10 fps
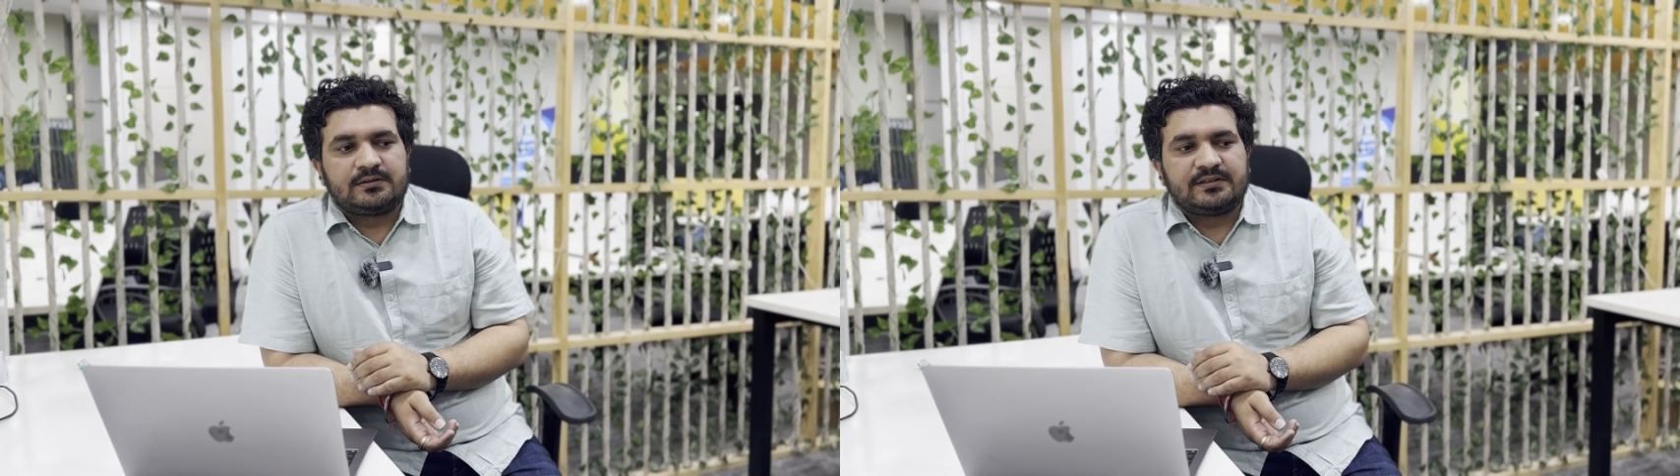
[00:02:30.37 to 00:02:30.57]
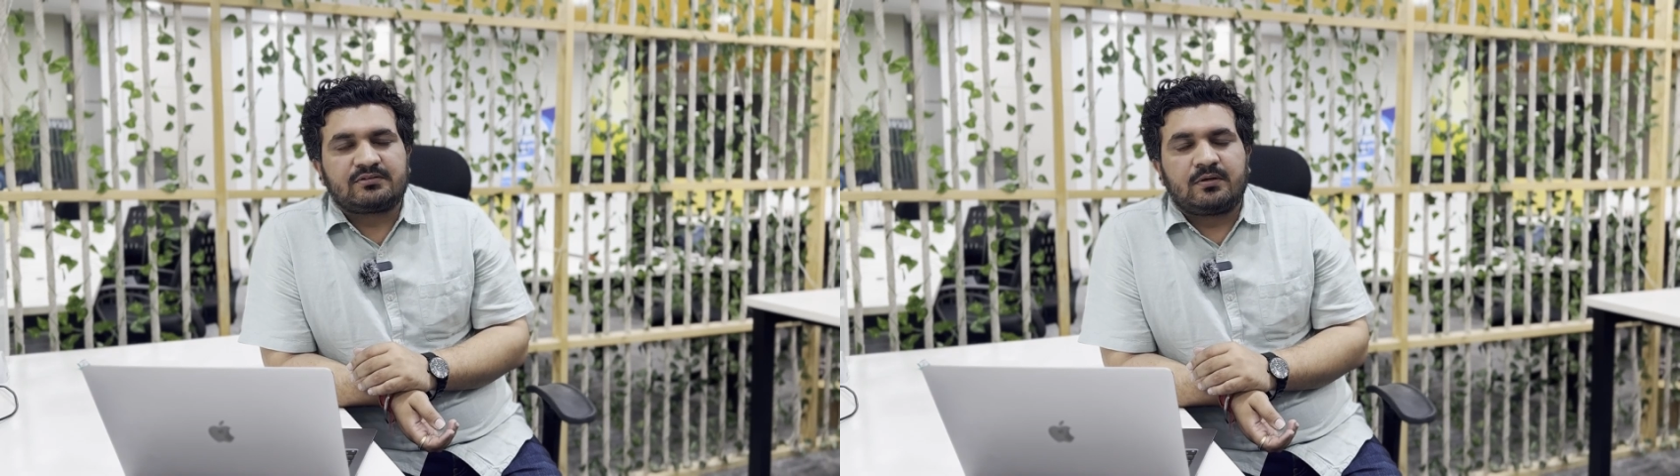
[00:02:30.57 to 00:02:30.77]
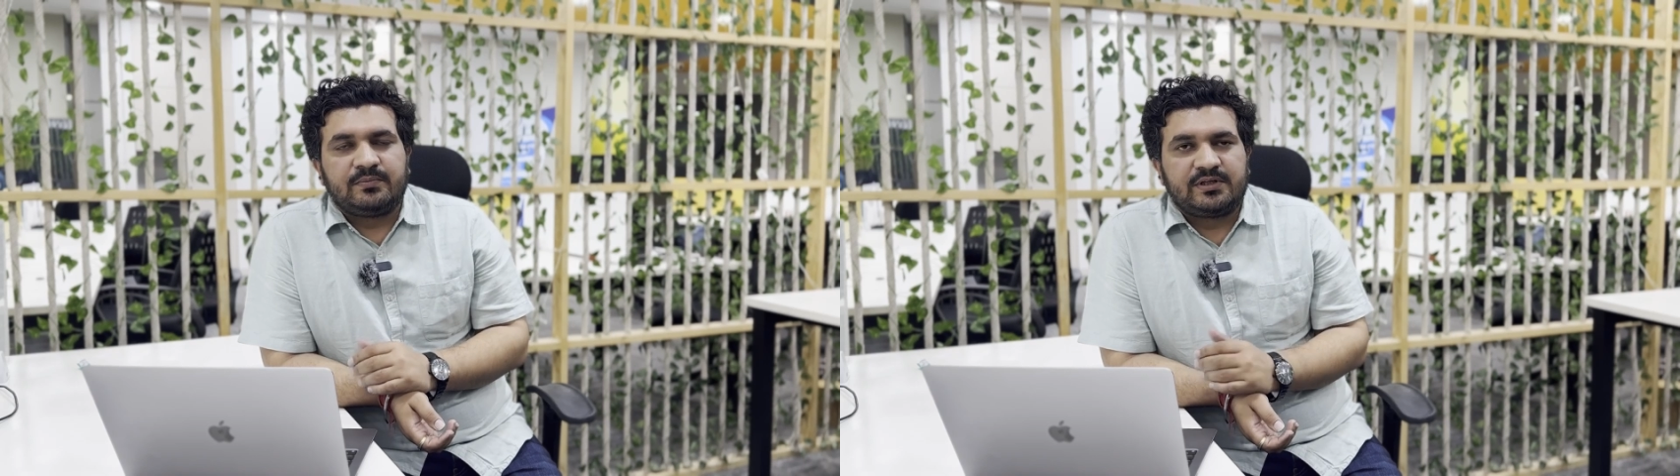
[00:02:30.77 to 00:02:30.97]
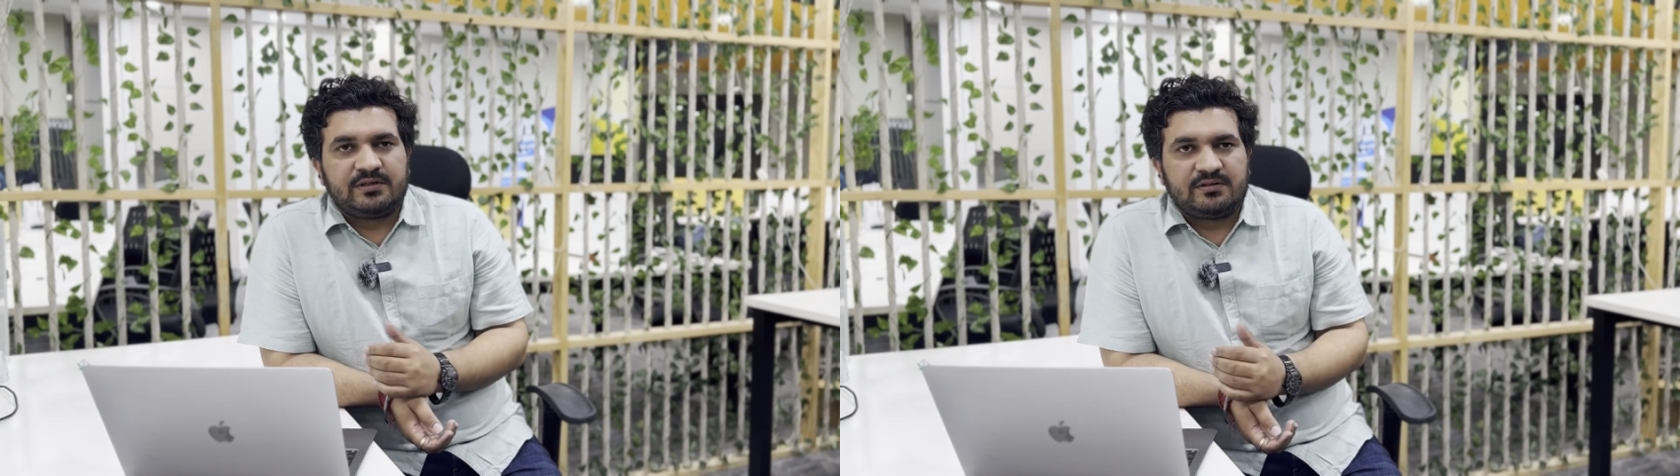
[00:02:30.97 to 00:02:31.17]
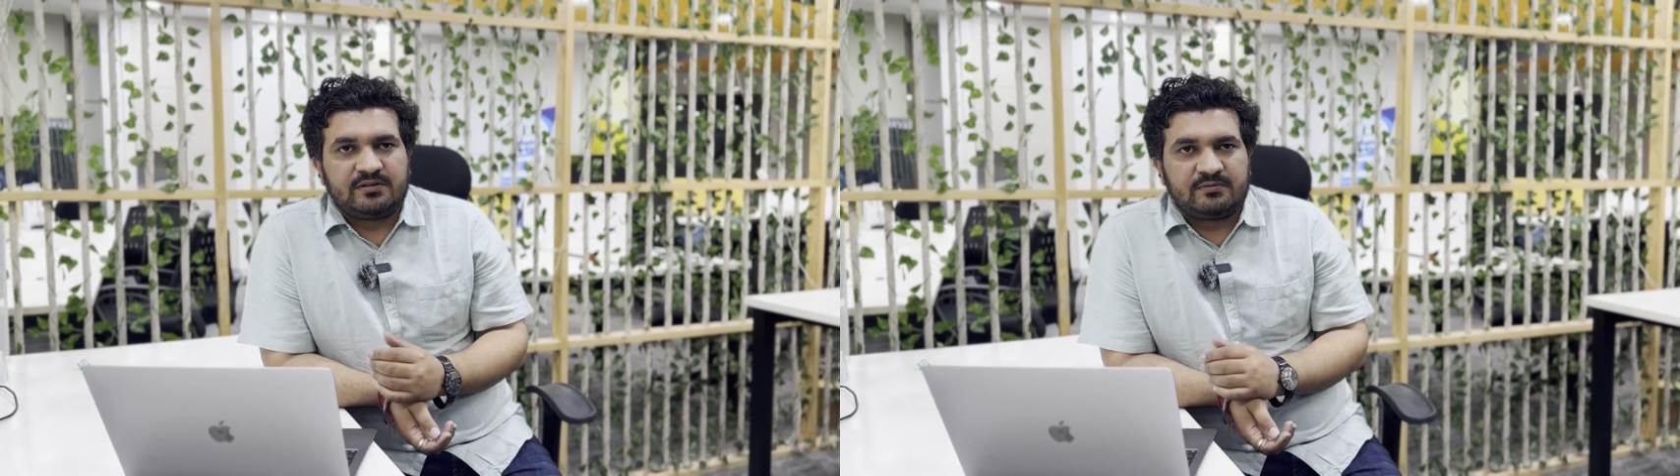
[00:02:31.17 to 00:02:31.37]
this
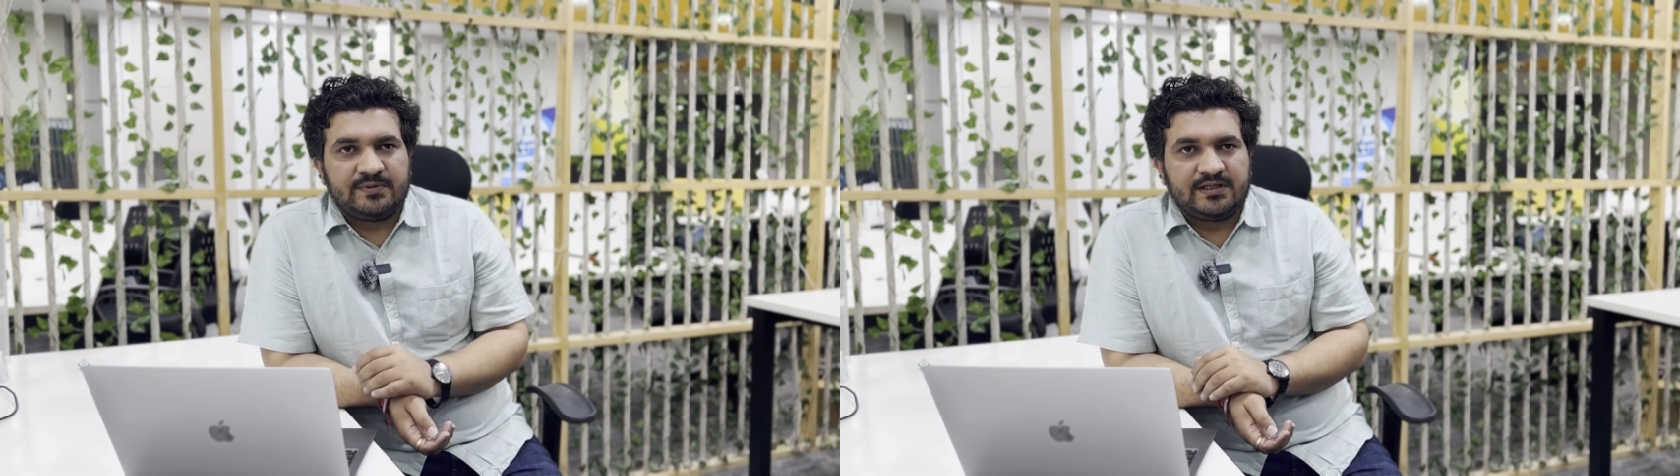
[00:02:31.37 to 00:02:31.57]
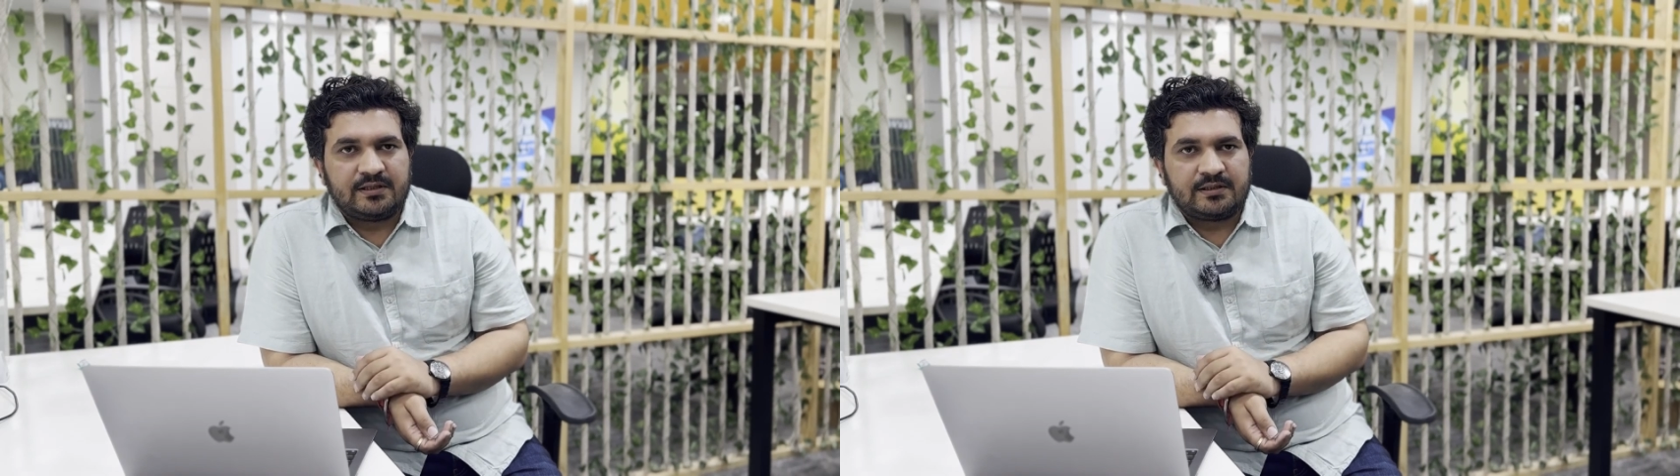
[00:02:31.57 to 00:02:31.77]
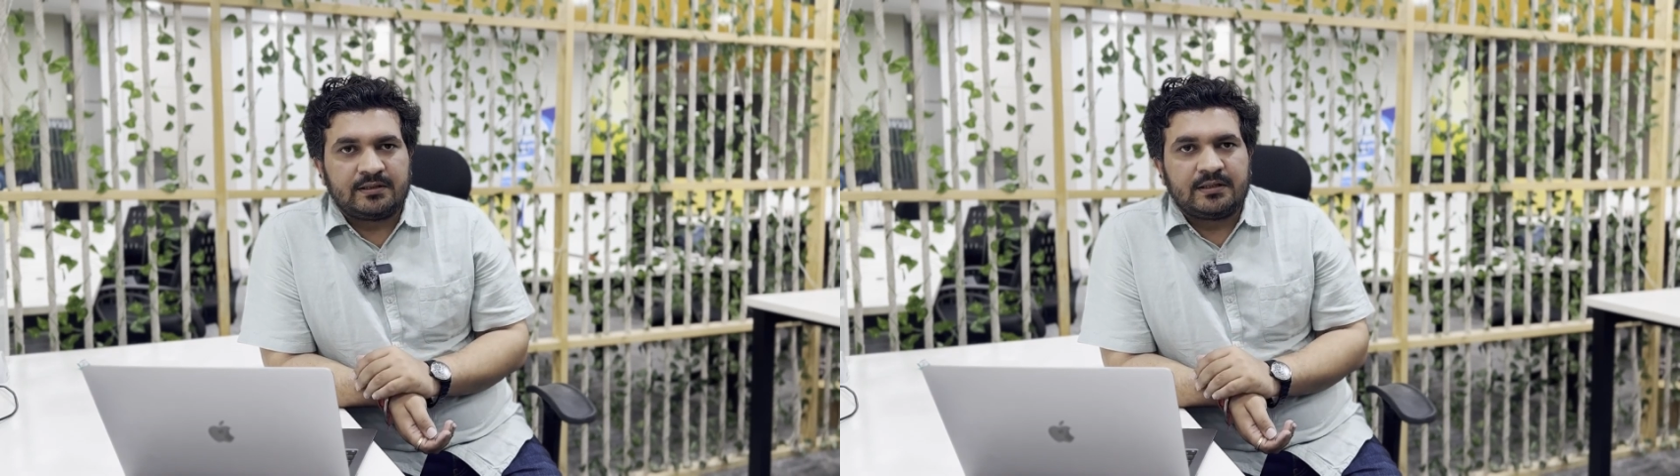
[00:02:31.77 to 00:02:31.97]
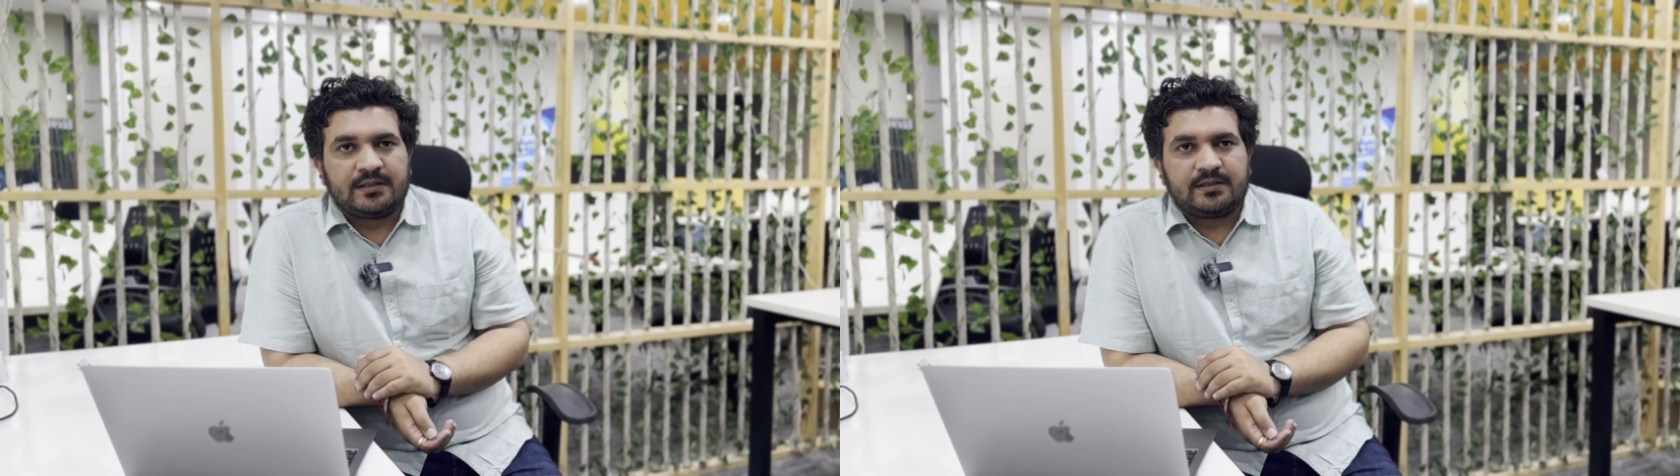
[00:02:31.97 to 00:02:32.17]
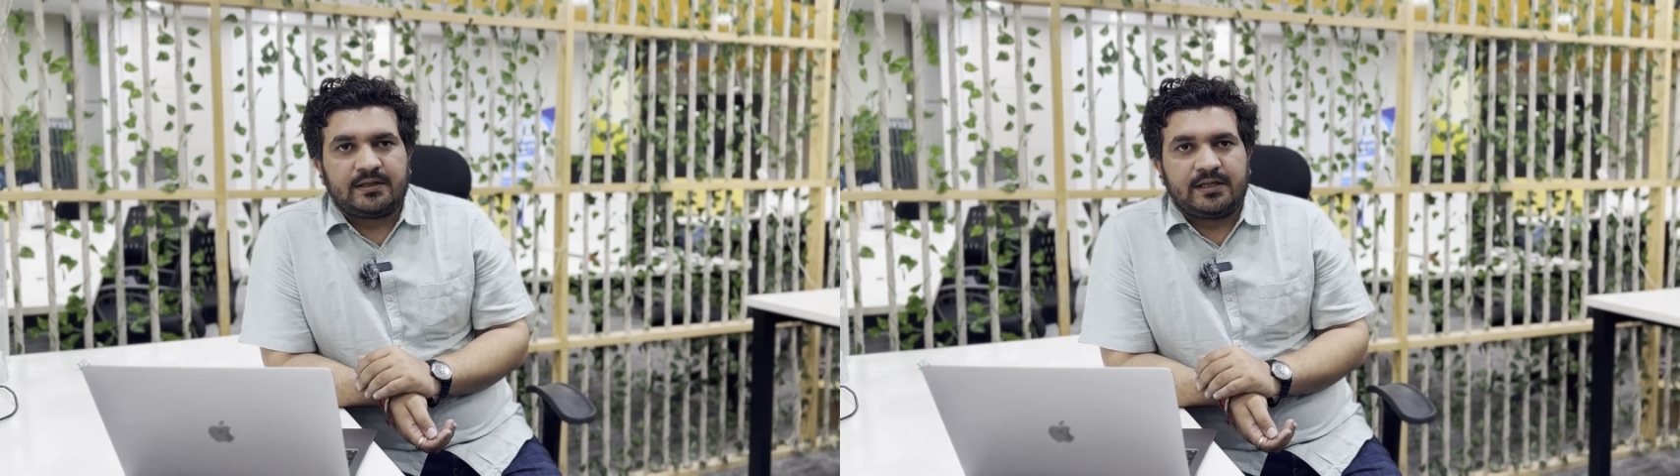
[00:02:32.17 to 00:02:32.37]
communication is being done,
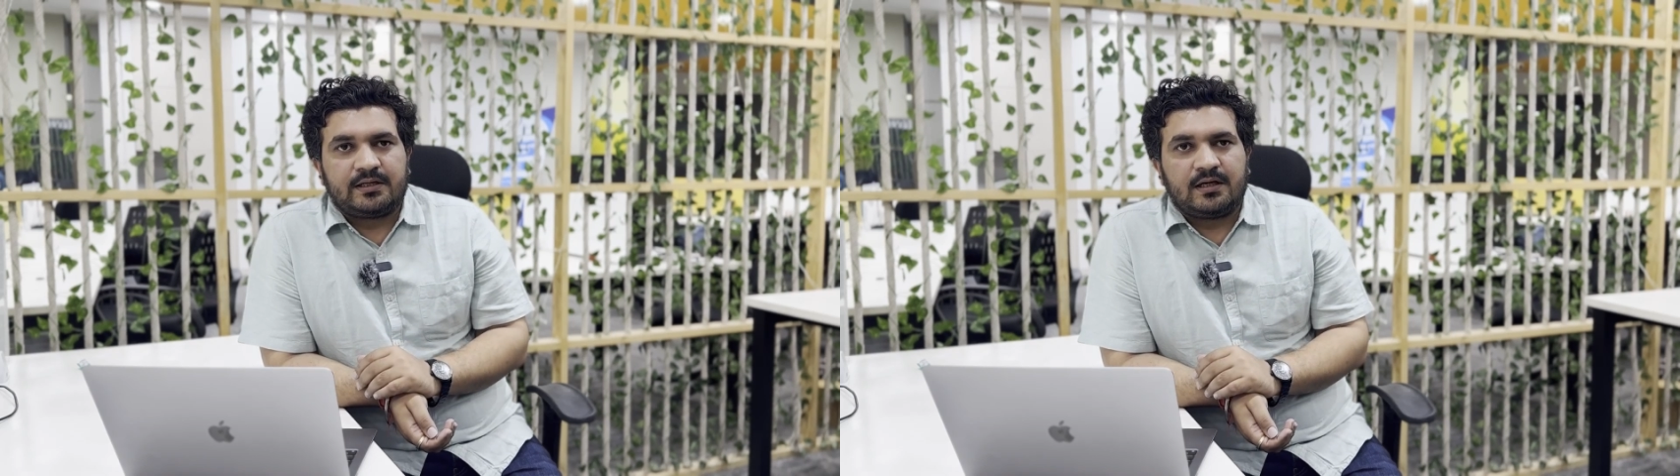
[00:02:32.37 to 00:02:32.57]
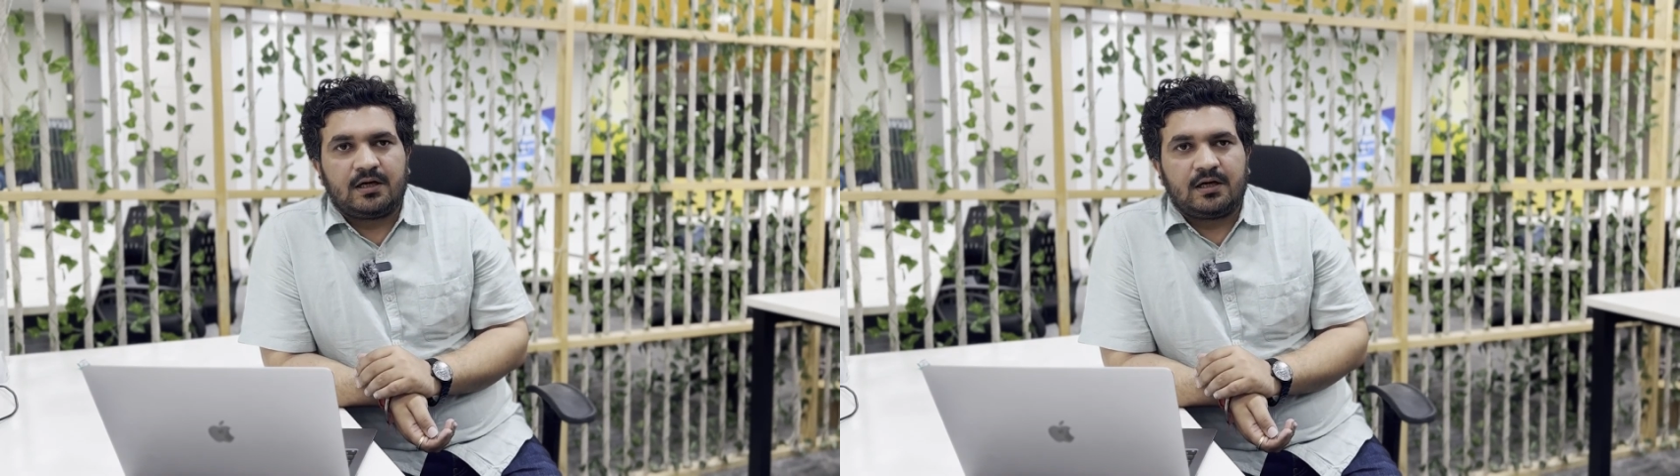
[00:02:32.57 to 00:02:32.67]
right?